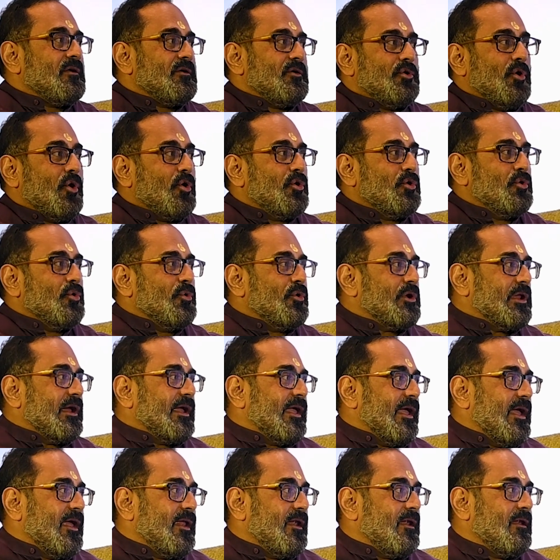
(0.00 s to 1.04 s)
don't do it
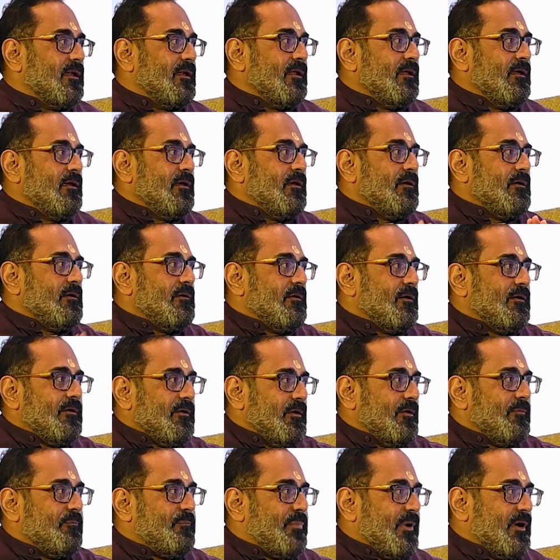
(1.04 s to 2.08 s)
again,
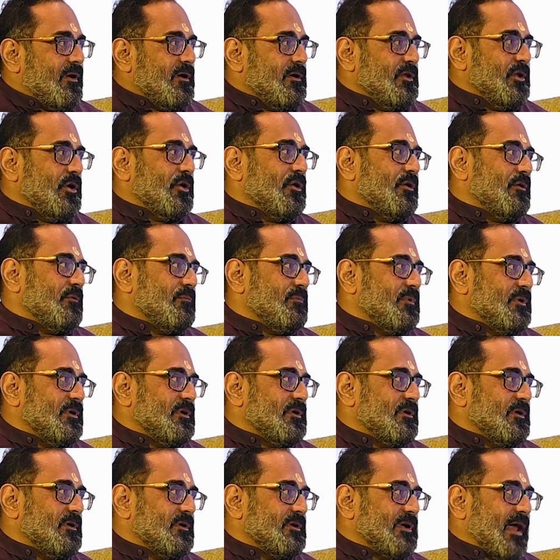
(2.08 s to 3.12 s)

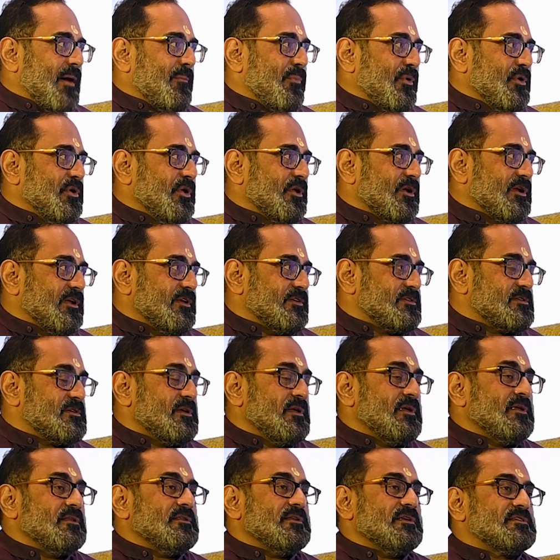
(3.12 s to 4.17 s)
tap on your wrist.
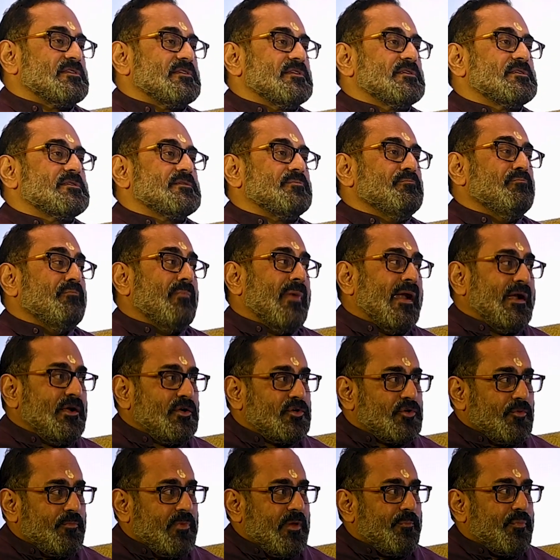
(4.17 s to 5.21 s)
This is meant
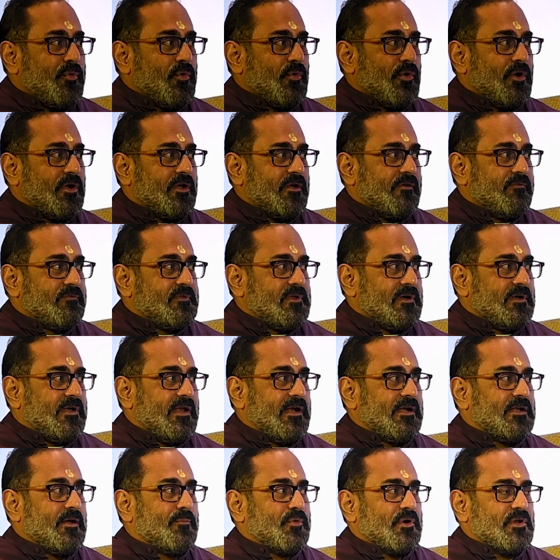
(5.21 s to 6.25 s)
to be punitive. The
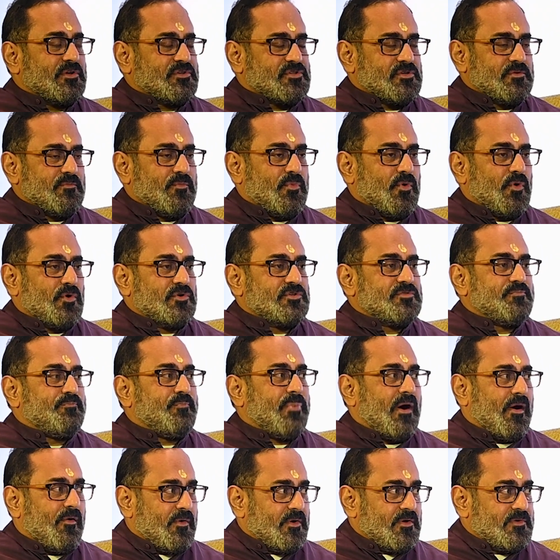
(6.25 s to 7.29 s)
Data Protection Board's
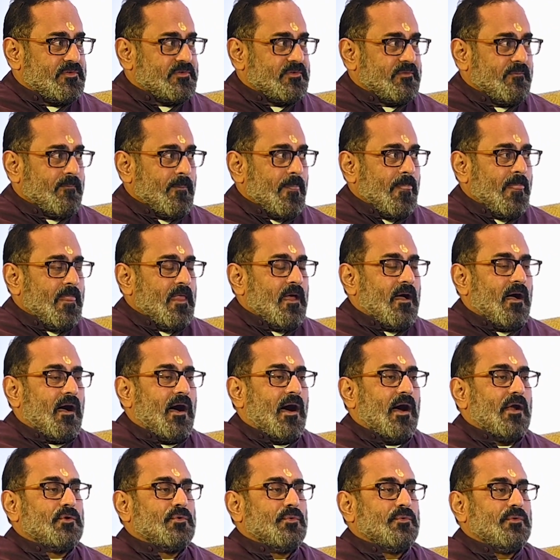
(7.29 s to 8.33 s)
powers
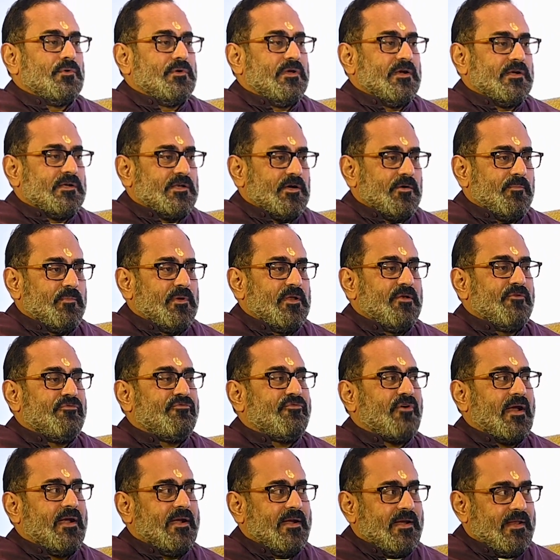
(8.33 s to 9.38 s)
are to determine
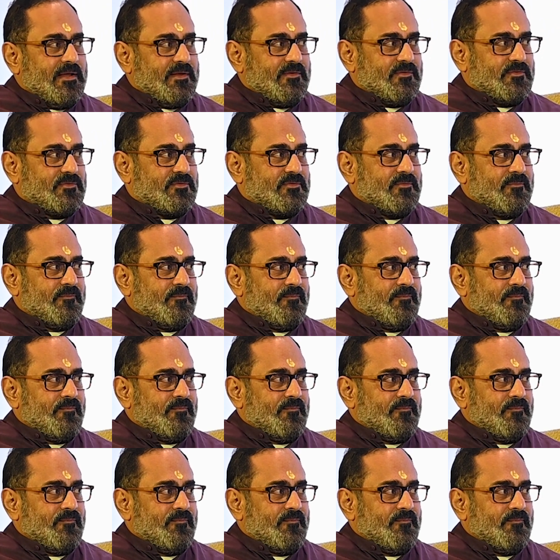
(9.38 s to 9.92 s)
findings